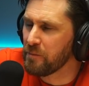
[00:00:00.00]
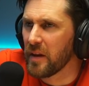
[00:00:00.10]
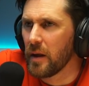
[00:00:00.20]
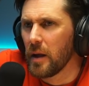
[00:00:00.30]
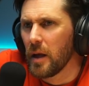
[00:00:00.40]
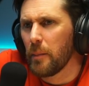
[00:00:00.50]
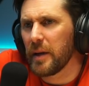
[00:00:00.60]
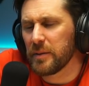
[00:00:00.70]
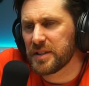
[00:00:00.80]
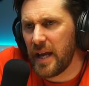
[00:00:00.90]
Yeah, yeah. But
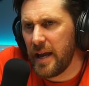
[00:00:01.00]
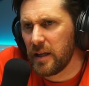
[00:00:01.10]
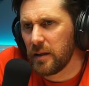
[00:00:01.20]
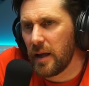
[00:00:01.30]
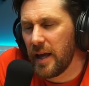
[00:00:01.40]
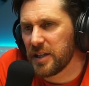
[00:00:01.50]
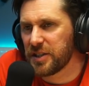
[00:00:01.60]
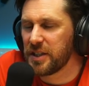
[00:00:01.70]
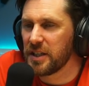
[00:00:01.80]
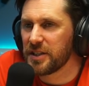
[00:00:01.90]
he was saying it's
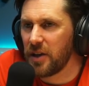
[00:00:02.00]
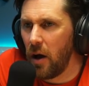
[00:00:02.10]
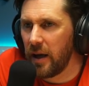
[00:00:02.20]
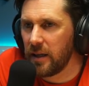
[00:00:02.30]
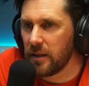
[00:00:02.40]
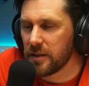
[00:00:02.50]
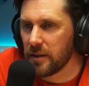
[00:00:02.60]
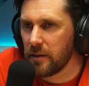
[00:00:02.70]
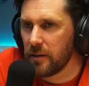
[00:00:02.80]
designed